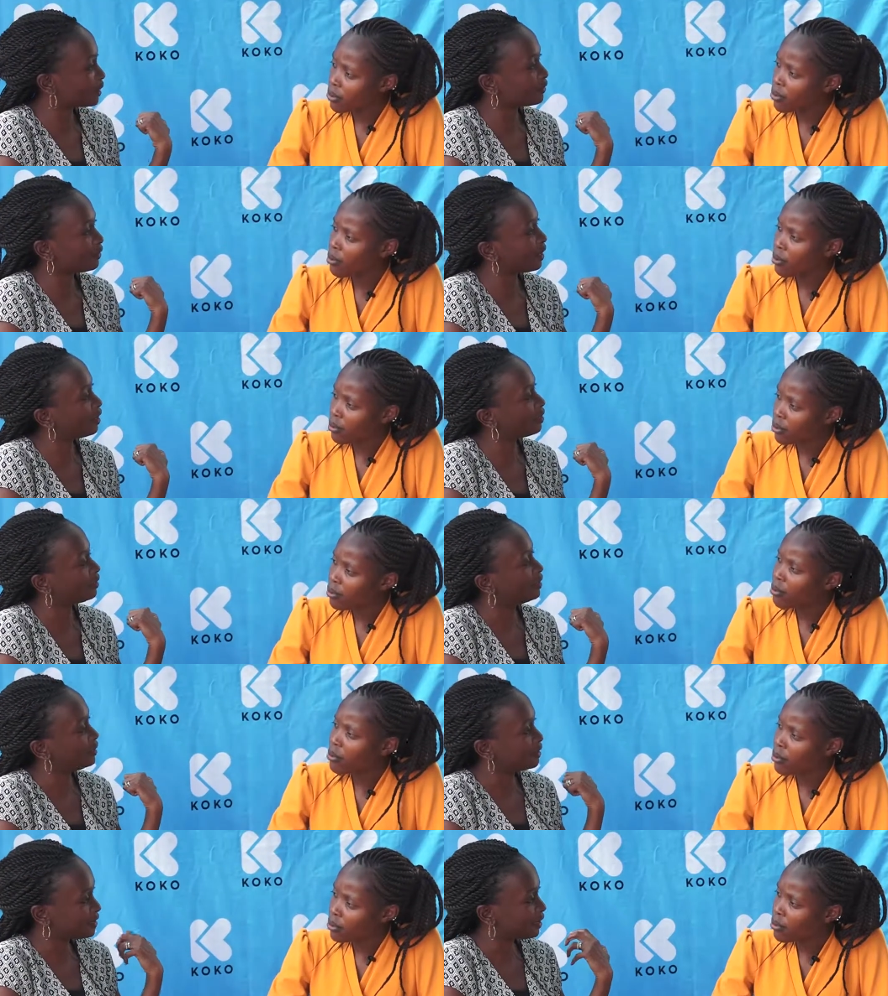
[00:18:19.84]
Speaker 1: working there
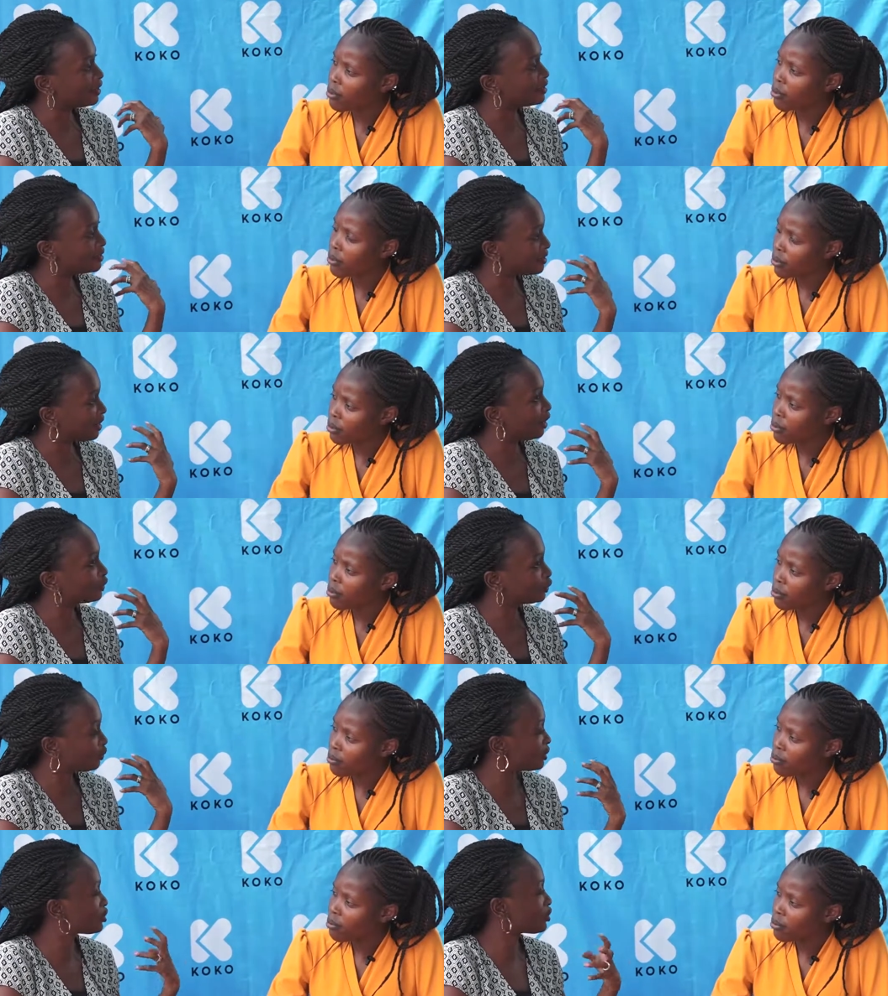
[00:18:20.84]
day in, day out
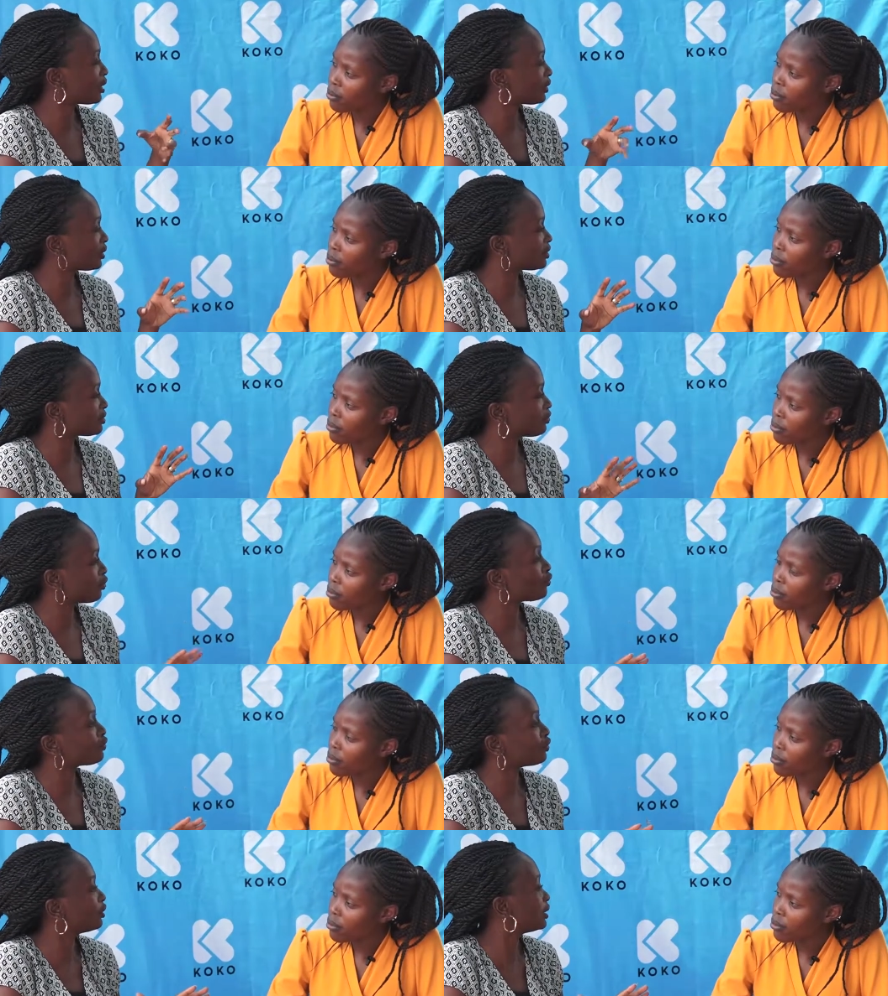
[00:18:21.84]
to ensure that KOKO
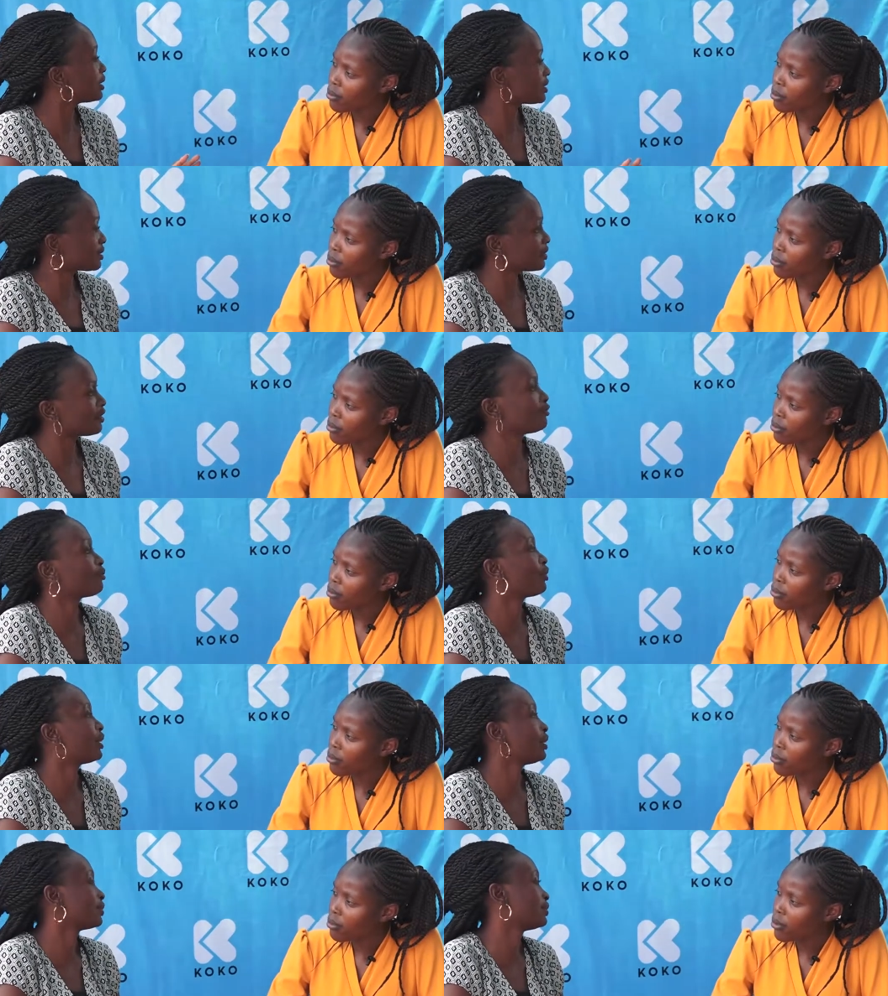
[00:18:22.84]
Fuel is a safe
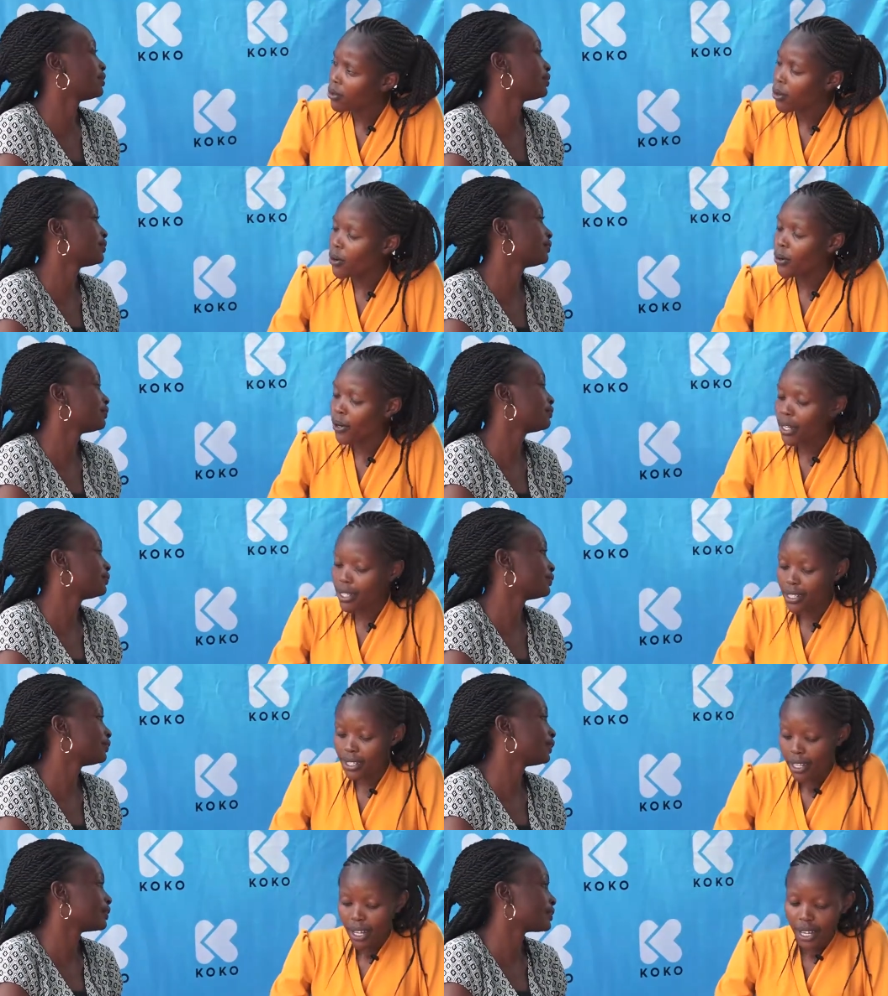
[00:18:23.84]
product.
Speaker 2: All right.
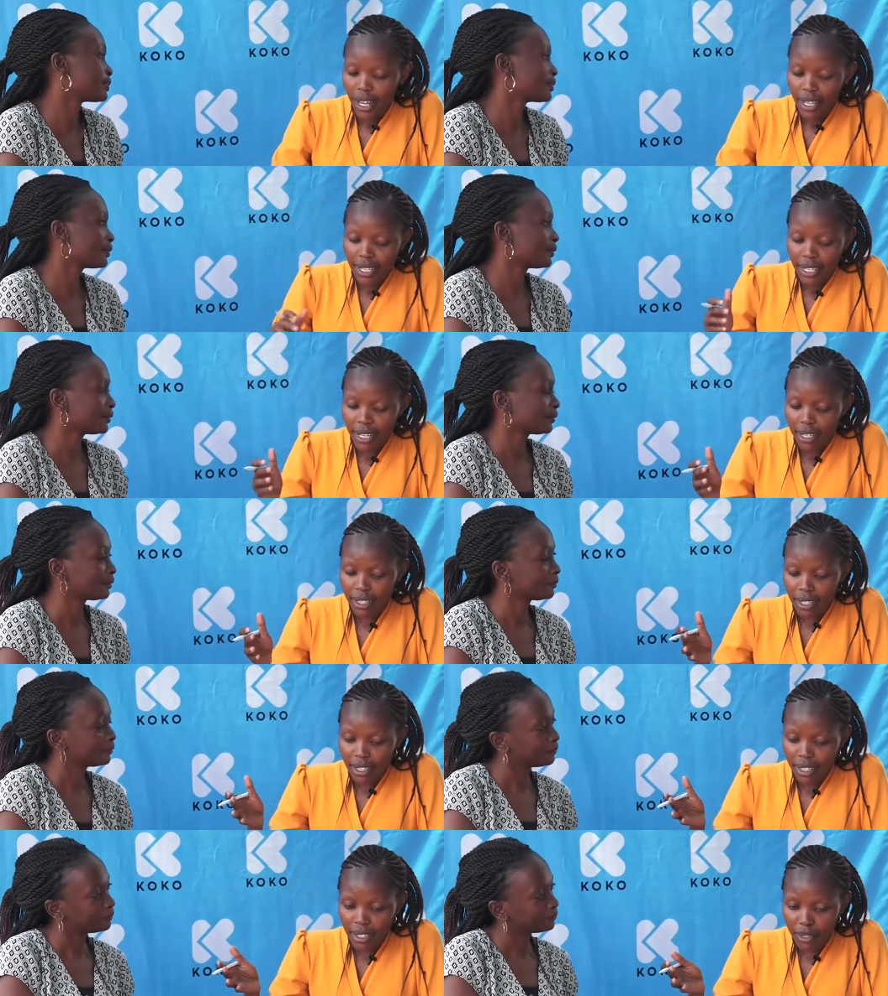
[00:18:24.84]
Yes. And uh,
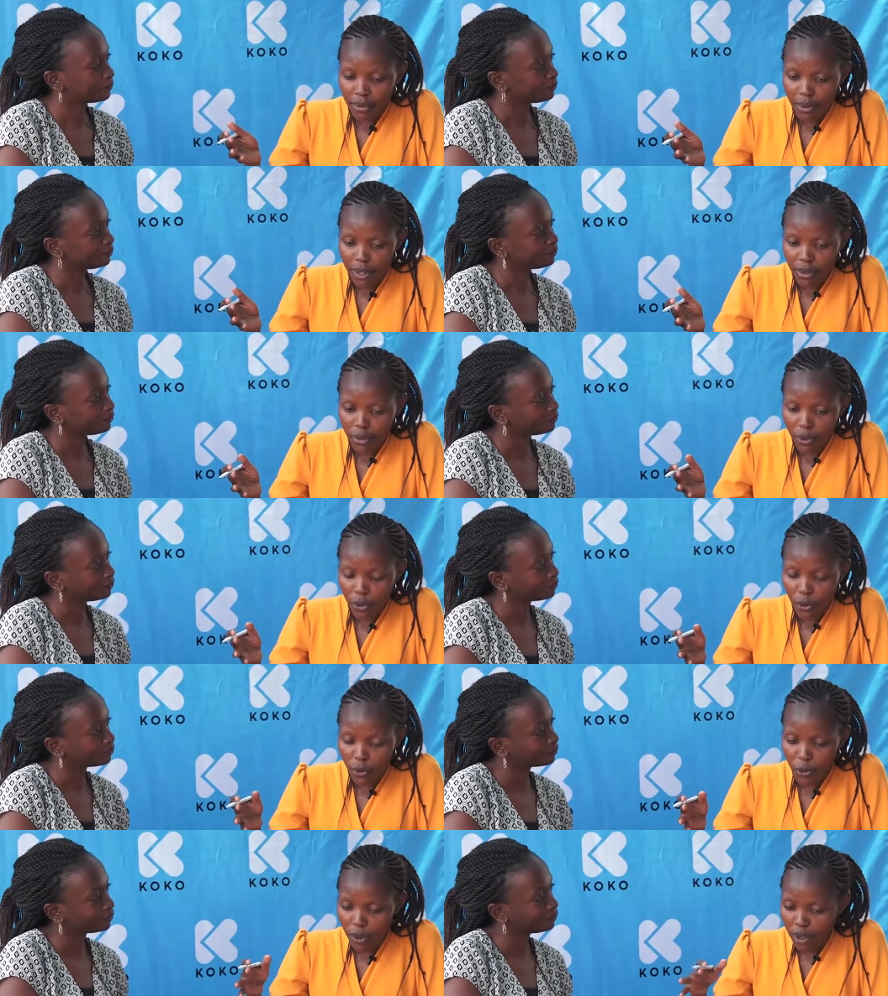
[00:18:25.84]
just, this
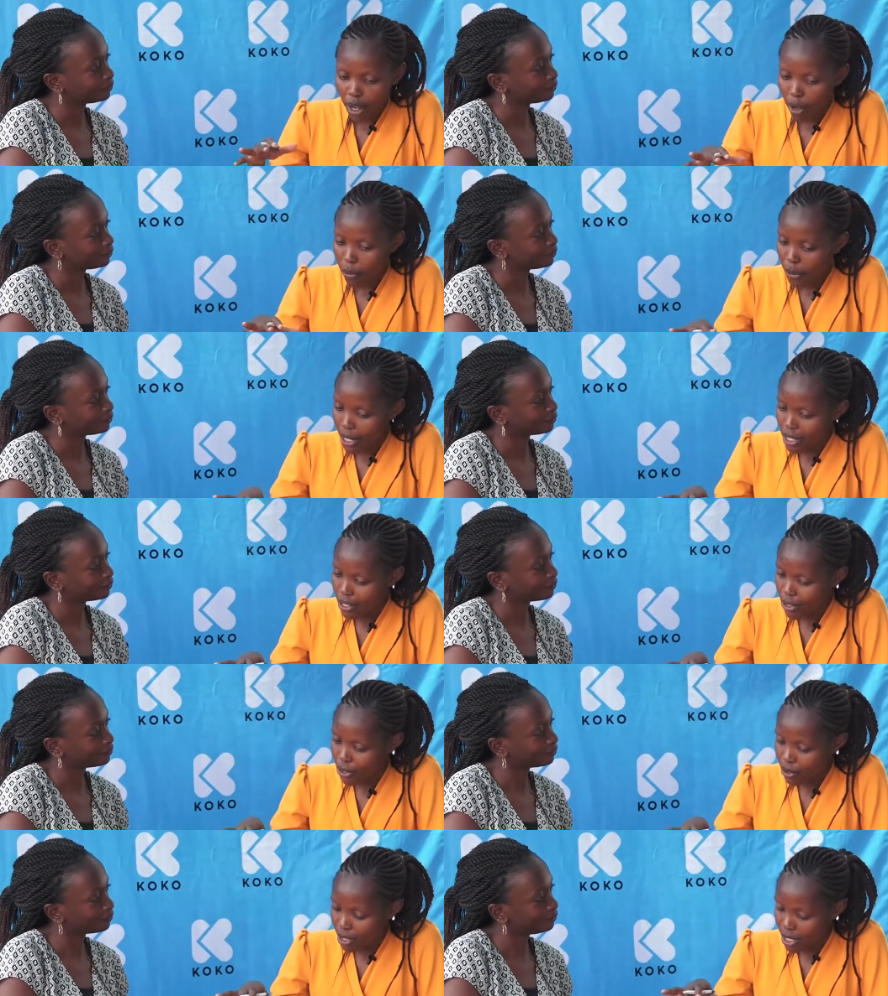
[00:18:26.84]
could be our parting
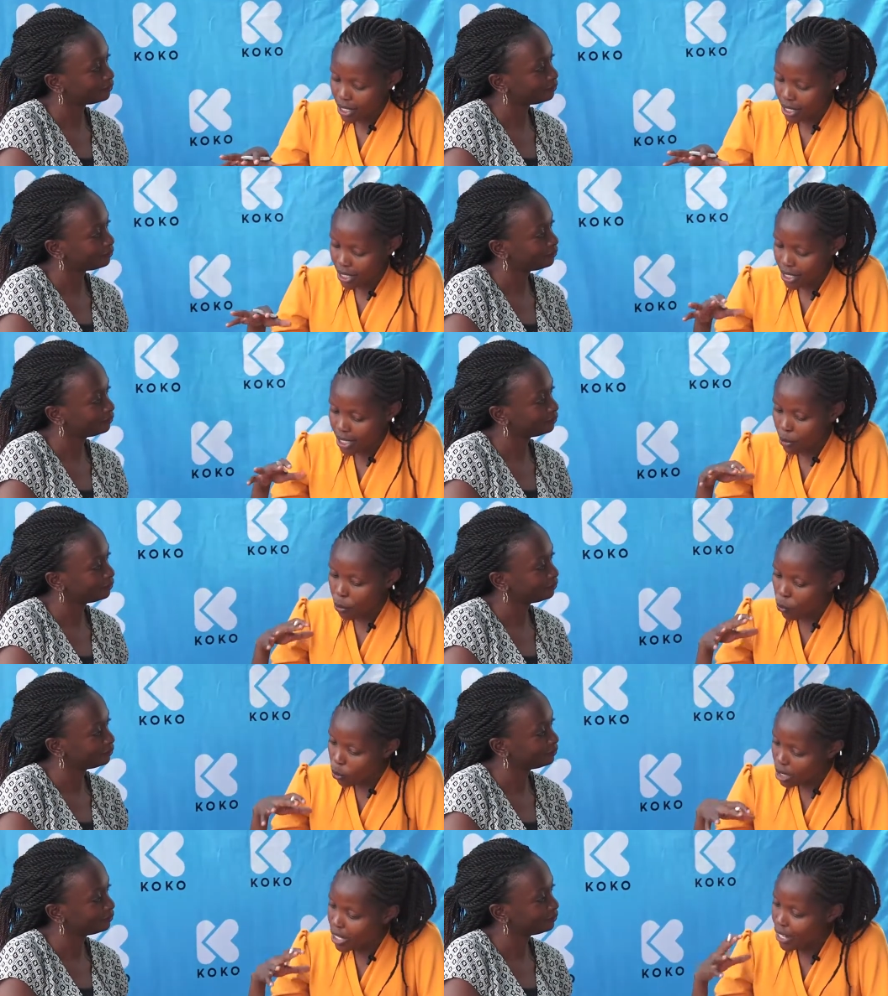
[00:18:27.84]
shot. Just
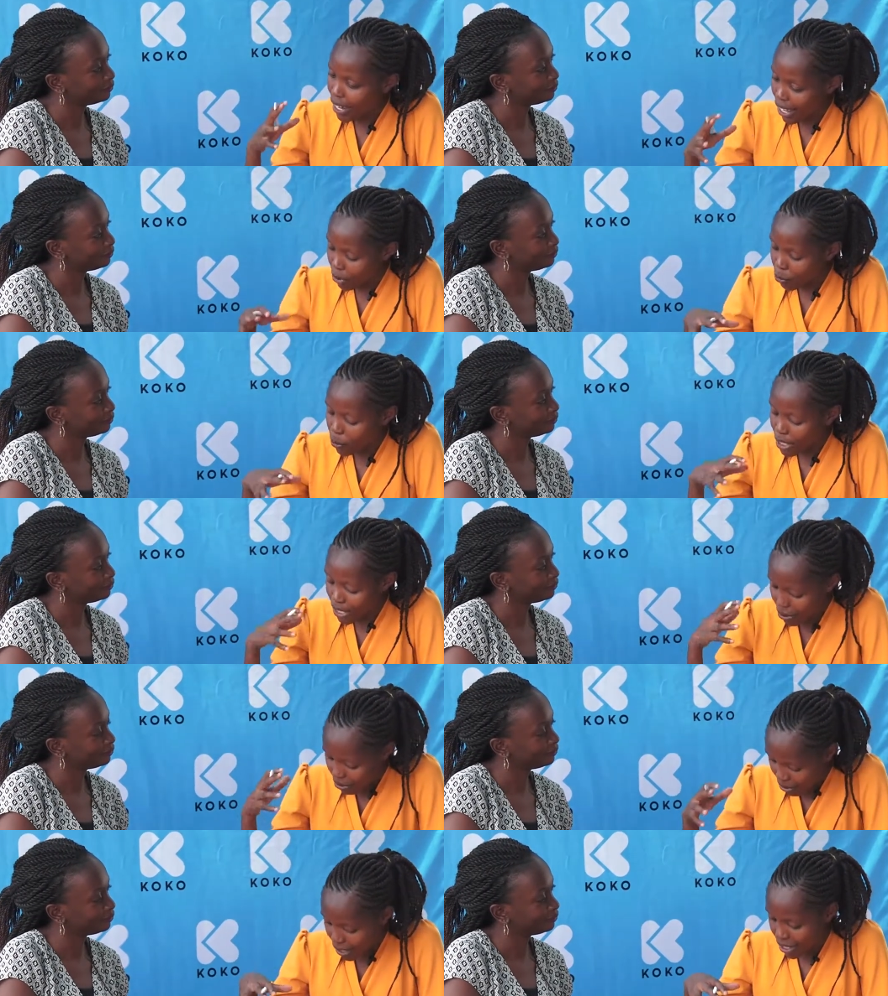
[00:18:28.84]
what, an, what
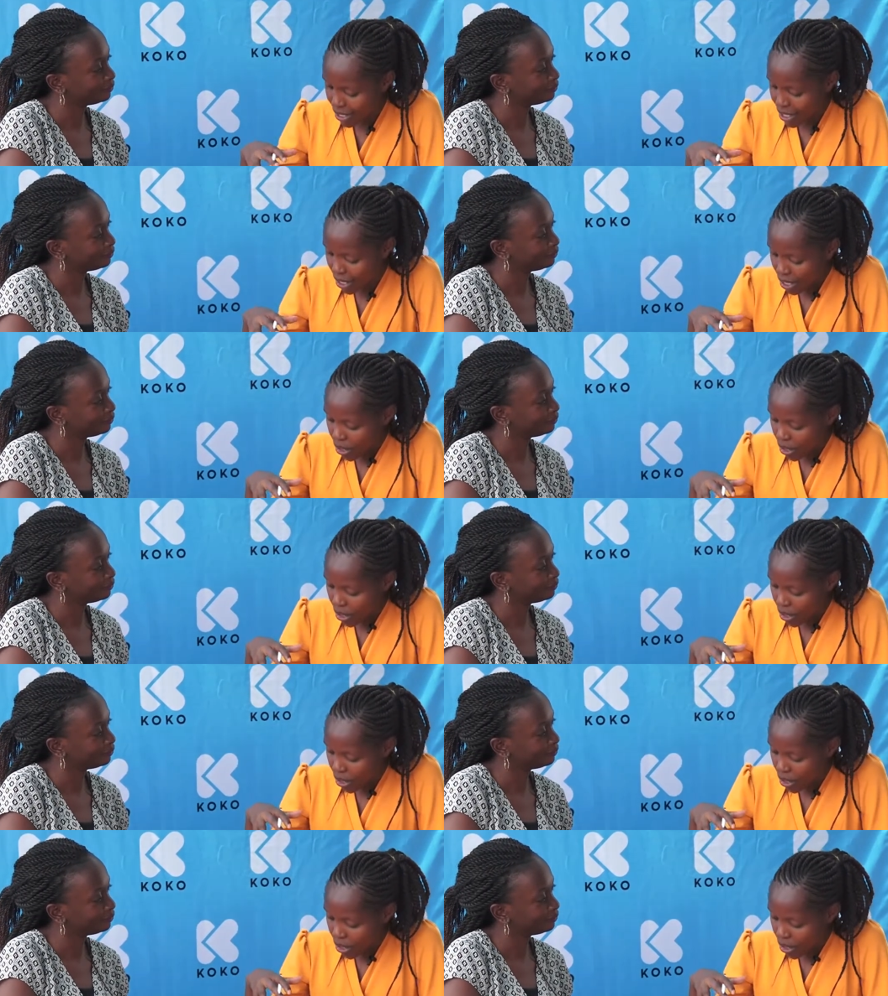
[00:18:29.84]
advice